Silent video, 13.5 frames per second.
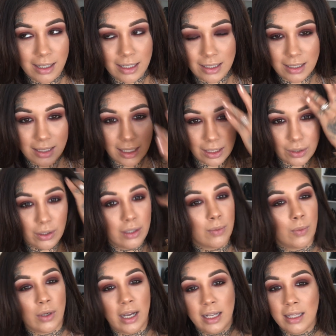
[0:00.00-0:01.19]
It's
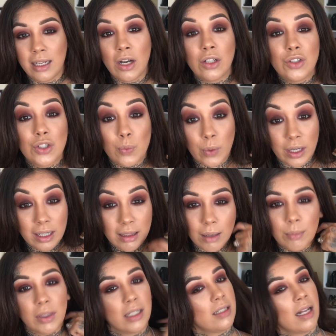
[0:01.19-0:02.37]
incredible. And then not just wearing,
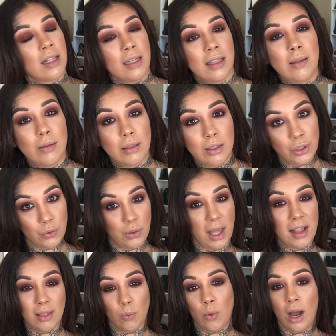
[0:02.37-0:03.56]
telling you
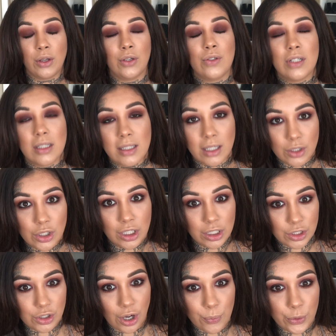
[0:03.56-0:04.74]
that, wow, you did such a
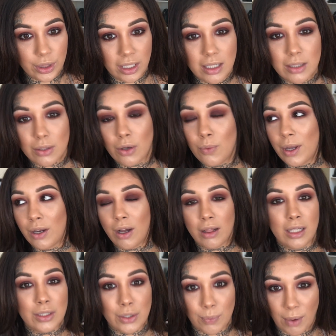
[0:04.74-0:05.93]
good job with these. Oh my god,
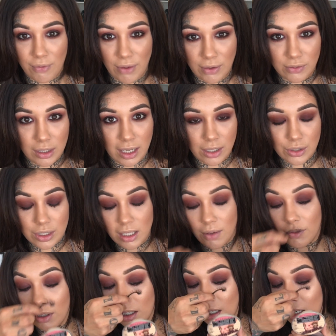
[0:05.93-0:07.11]
these are my favorite lashes
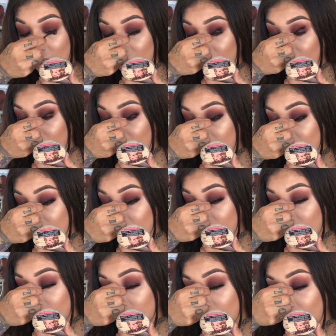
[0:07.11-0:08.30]
ever.
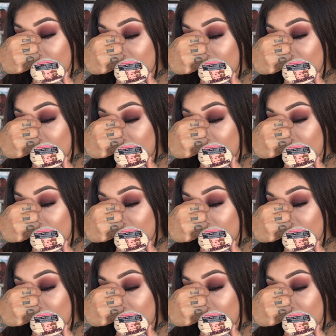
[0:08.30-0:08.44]
It's